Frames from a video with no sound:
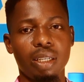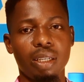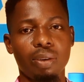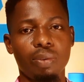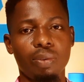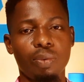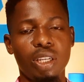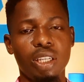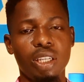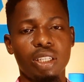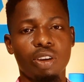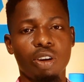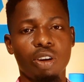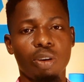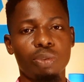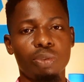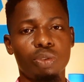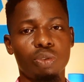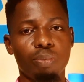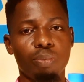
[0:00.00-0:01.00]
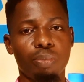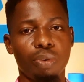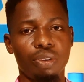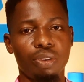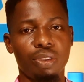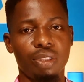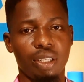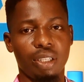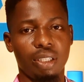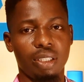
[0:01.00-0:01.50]
when it comes to
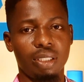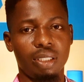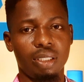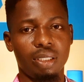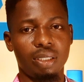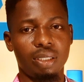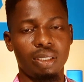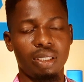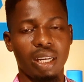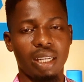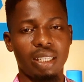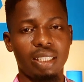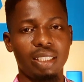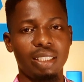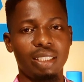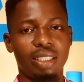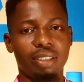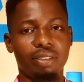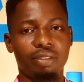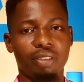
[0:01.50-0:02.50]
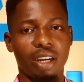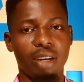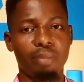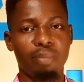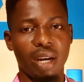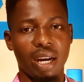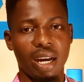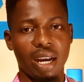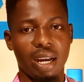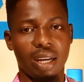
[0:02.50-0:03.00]
bonding that this fiber
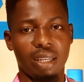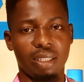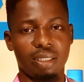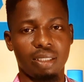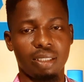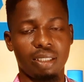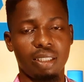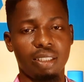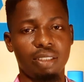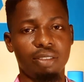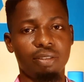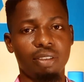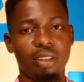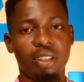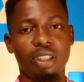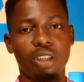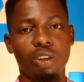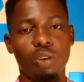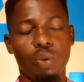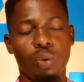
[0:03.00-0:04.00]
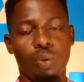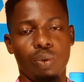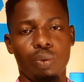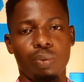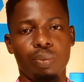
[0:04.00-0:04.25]
has is very low.